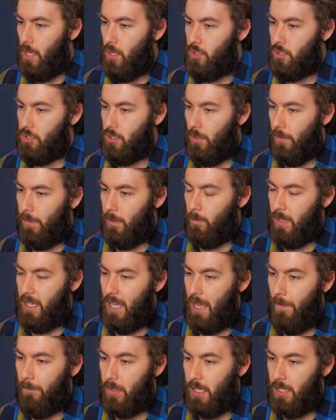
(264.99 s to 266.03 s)
Show that we
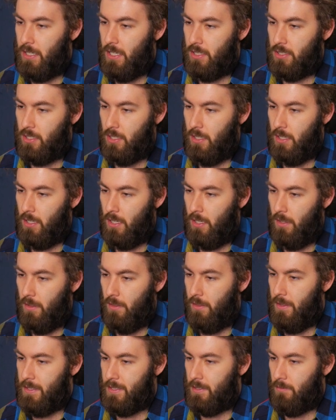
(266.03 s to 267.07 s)
have, in addition,
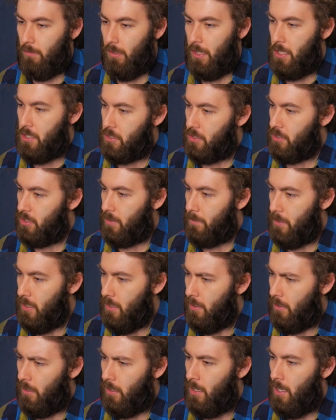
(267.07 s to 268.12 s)
this relationship
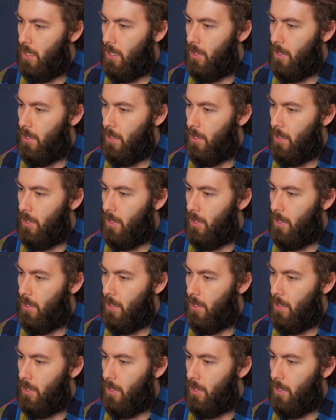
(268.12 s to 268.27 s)
here.